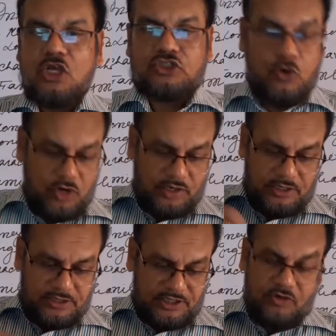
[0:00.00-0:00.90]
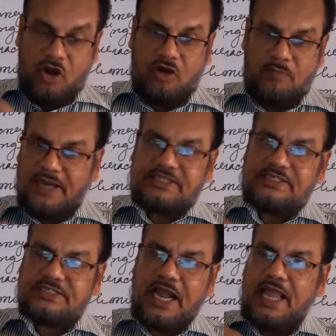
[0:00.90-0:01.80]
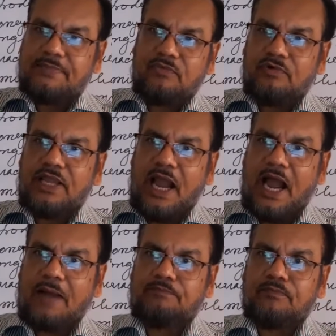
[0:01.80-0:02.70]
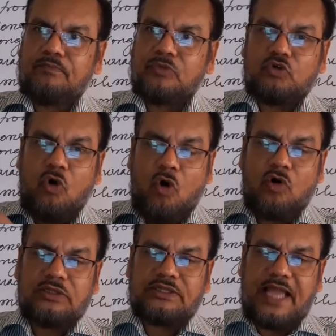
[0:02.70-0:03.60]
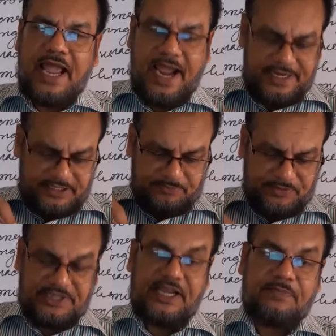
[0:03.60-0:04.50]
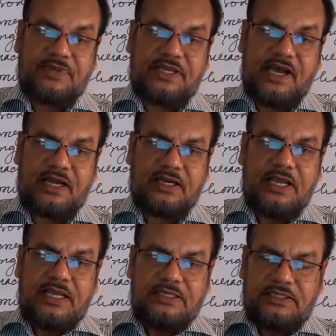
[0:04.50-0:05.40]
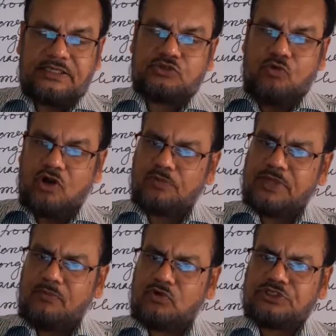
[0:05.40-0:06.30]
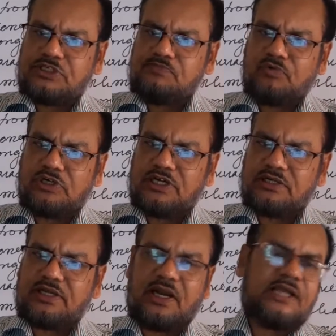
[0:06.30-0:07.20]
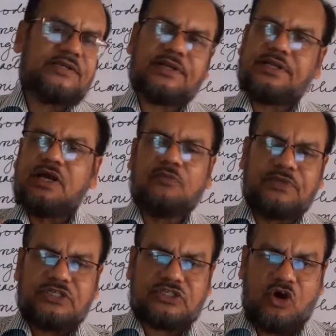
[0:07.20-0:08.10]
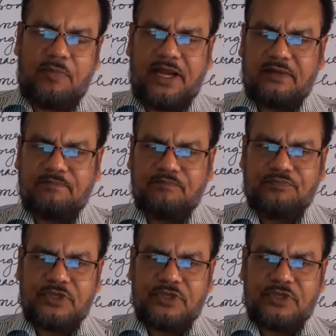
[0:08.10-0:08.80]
So, you know, by this time we have known that behavior is one of the most important criteria of this novel.